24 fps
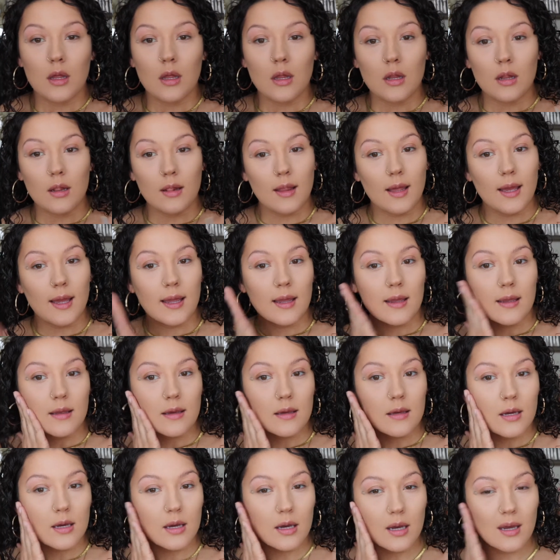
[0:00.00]

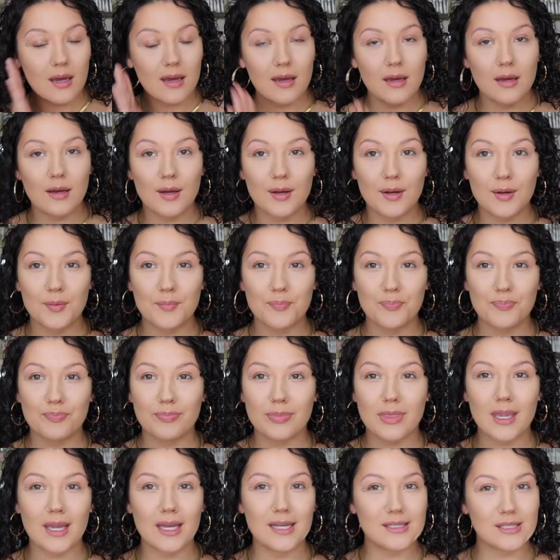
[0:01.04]
like,
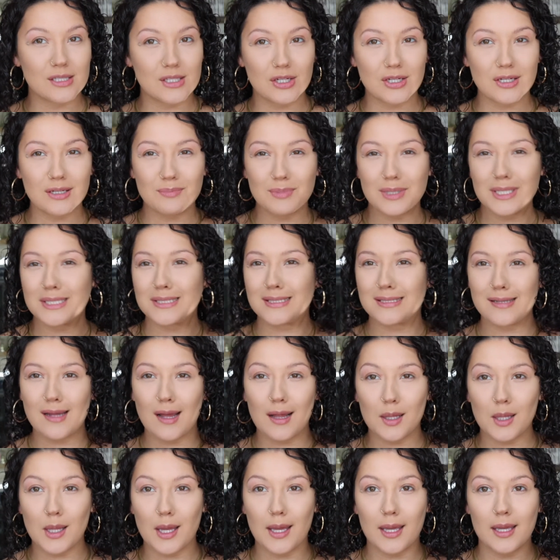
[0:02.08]
it's good, but it's
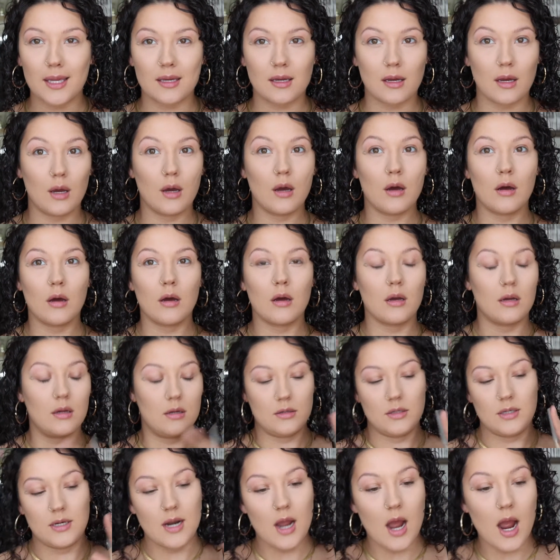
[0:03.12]
not like
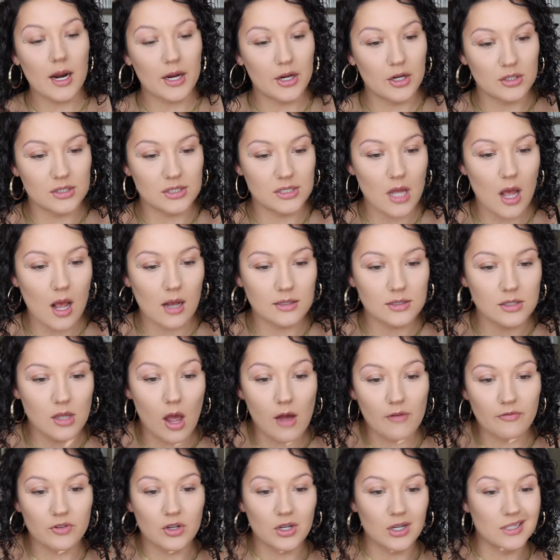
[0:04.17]
knock your socks
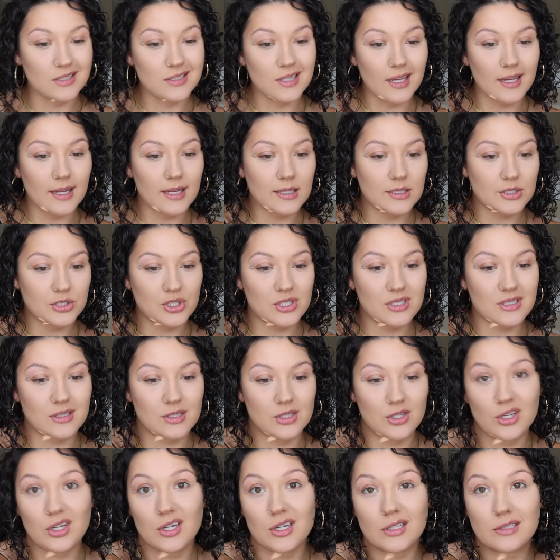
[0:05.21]
off good. Like, it's just
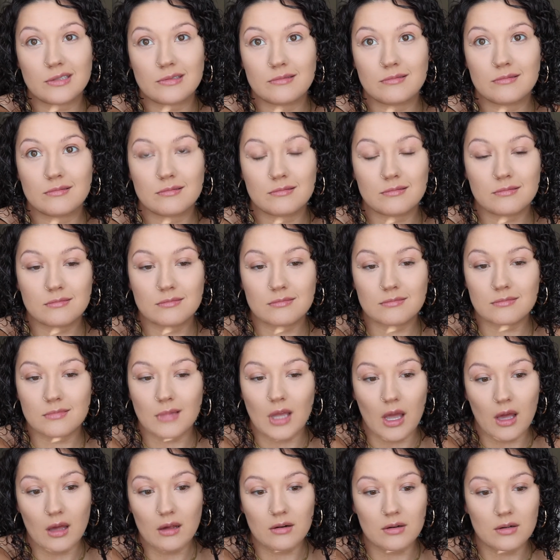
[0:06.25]
good.
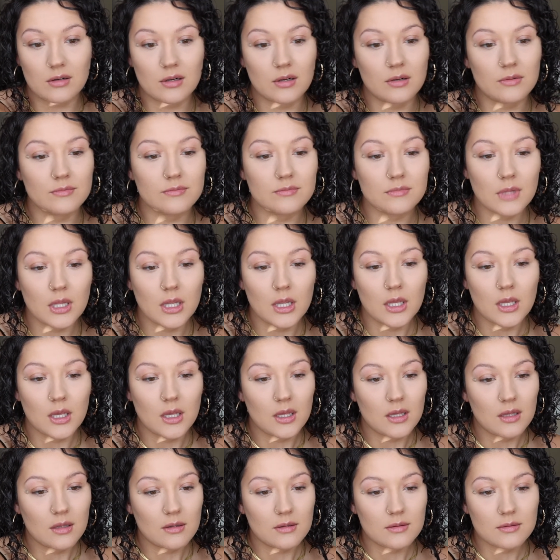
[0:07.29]
I don't know.
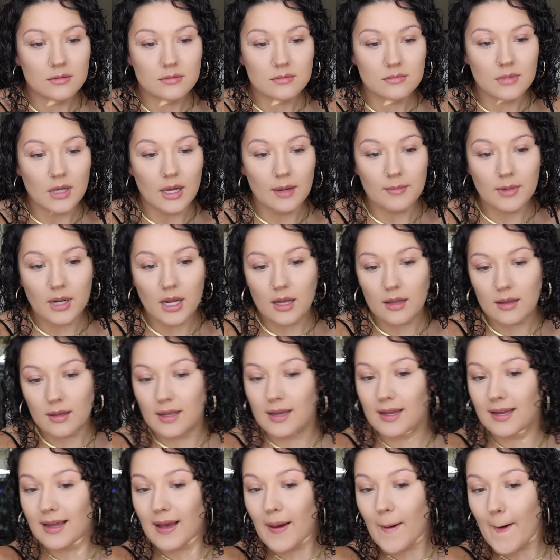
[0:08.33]
I'm not
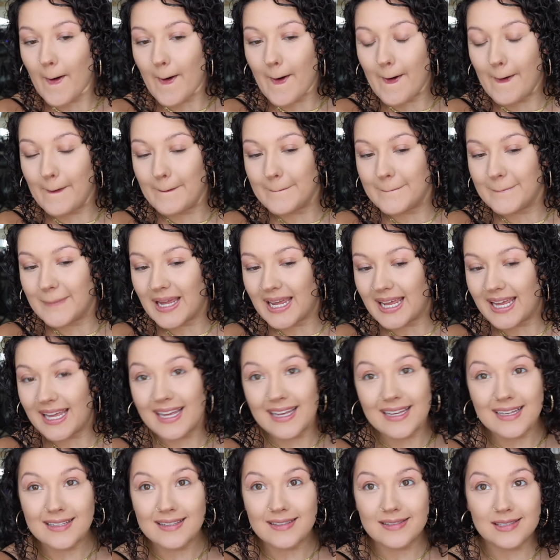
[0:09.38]
like
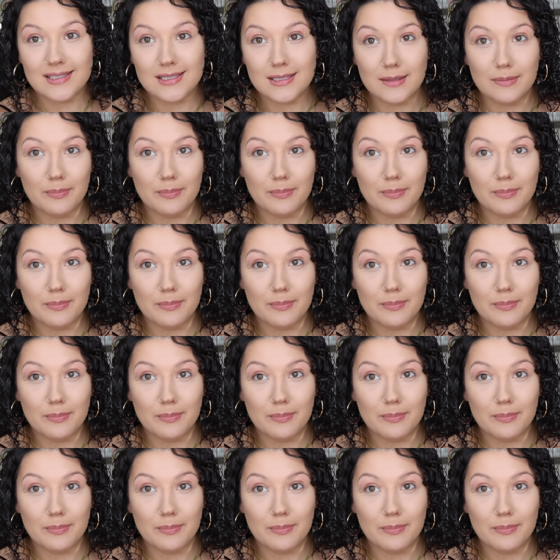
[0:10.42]
amazed